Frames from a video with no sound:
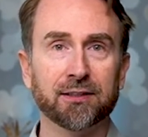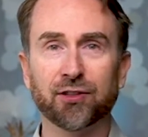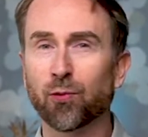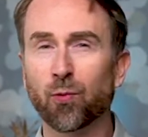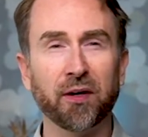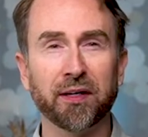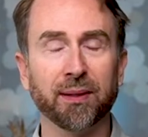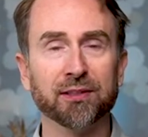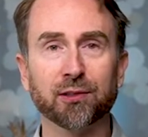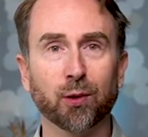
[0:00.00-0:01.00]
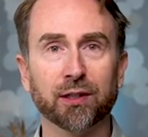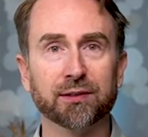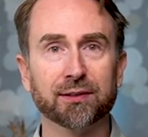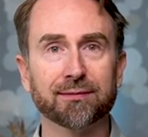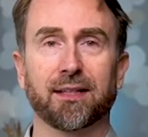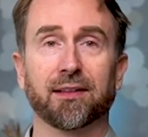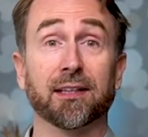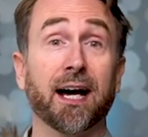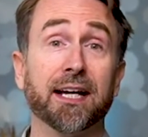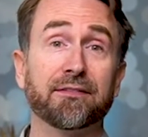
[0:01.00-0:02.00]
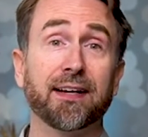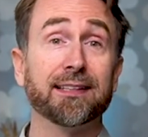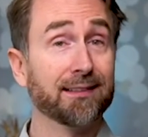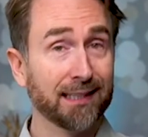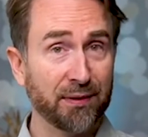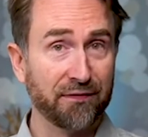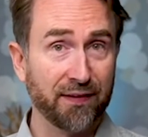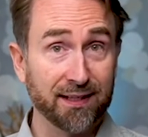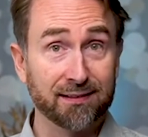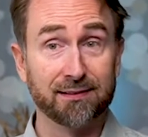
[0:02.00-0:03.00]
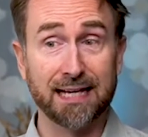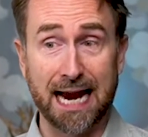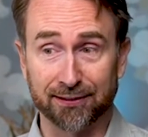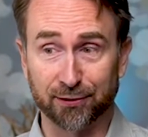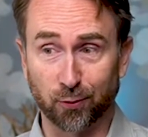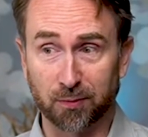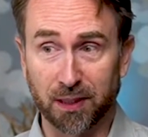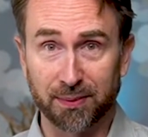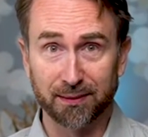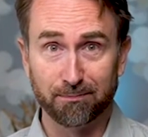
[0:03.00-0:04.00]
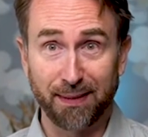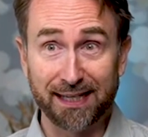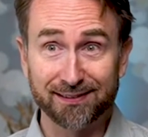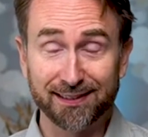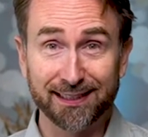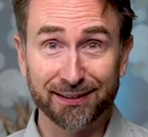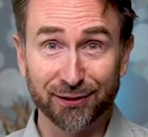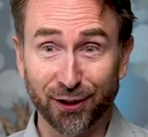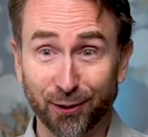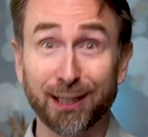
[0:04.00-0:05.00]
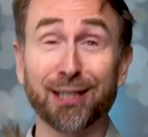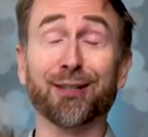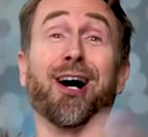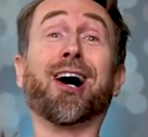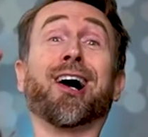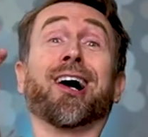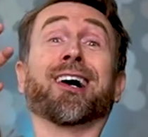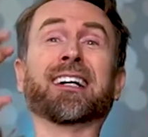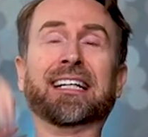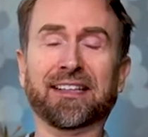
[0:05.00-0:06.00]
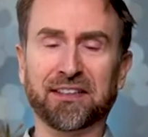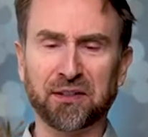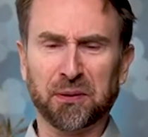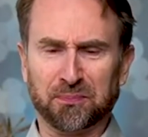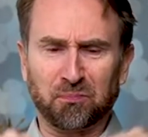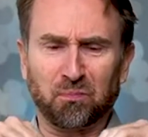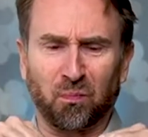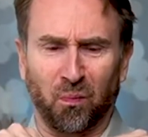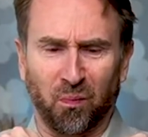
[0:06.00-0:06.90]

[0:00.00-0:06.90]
Don't worry about the words. The lion face, lemon face actor warm-up. Basically, you go, roar, and then,